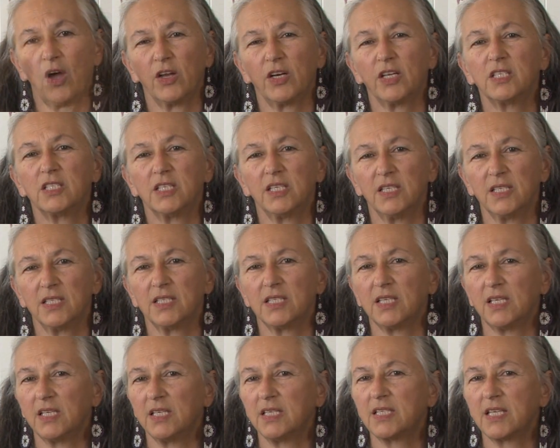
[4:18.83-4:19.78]

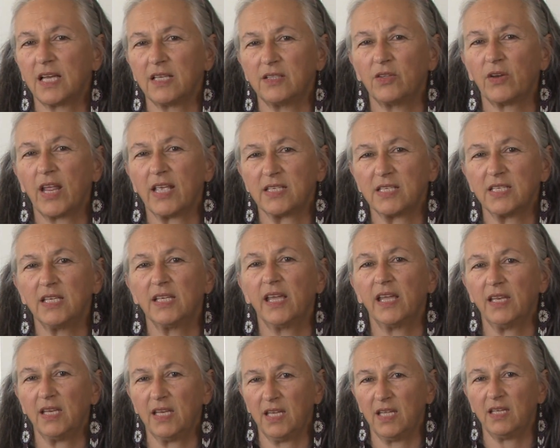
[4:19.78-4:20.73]
Origins is
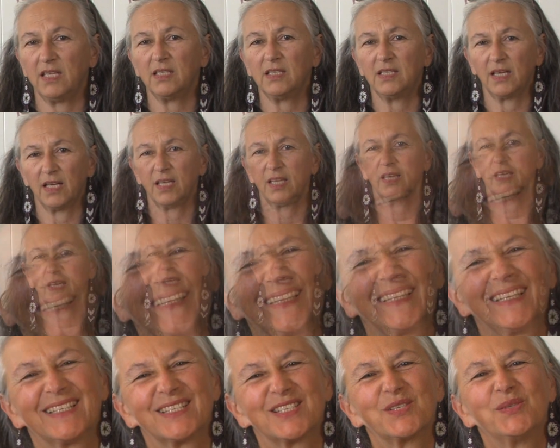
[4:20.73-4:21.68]
addressing a need.
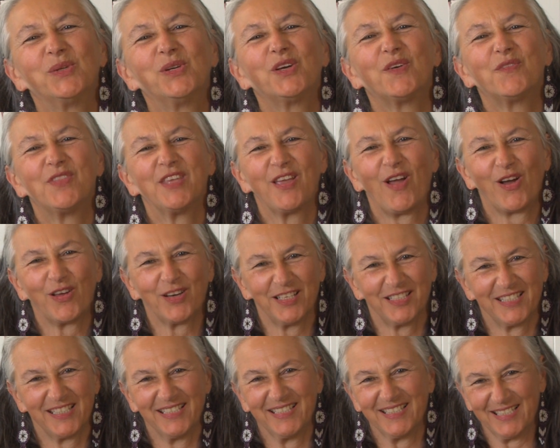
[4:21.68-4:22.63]
The School of the
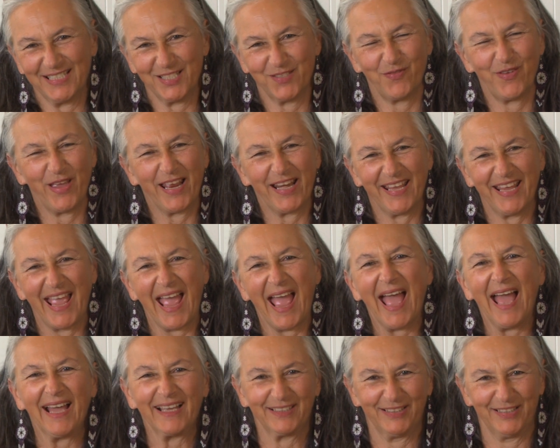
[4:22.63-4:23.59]
Origins is very
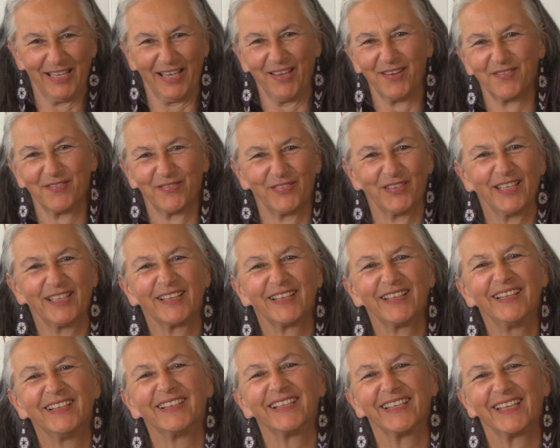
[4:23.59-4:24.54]
active. It
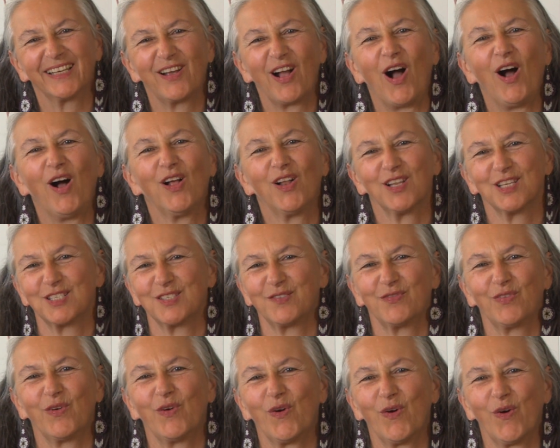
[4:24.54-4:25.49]
really
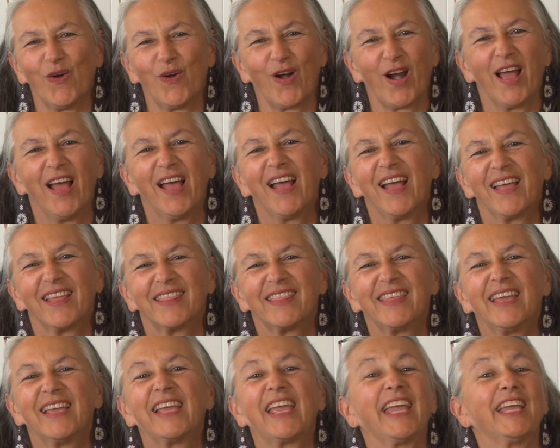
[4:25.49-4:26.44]
calls for
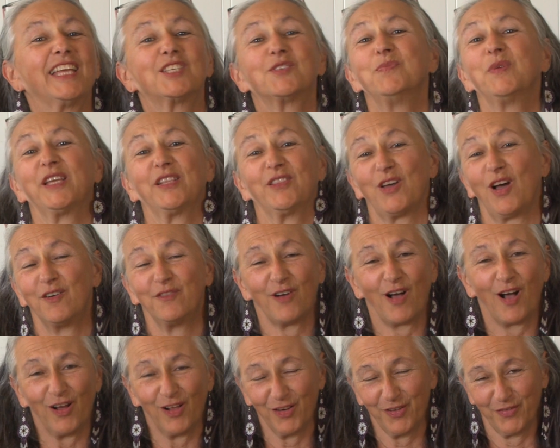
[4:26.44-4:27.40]
the engagement of
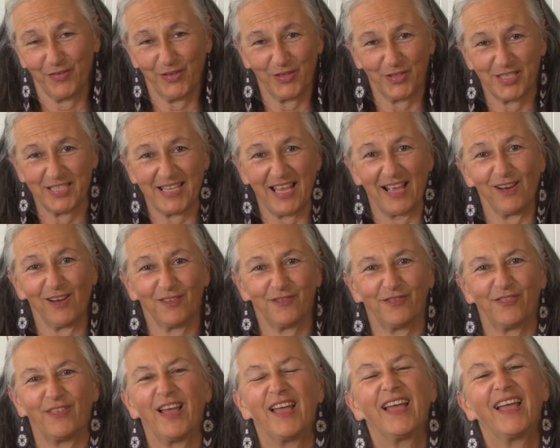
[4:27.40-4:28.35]
all of
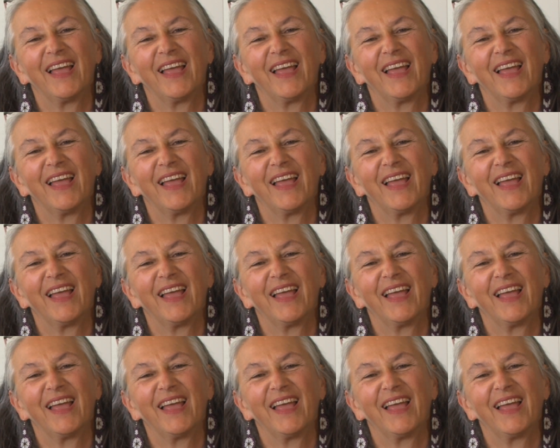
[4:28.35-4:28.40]
yourself.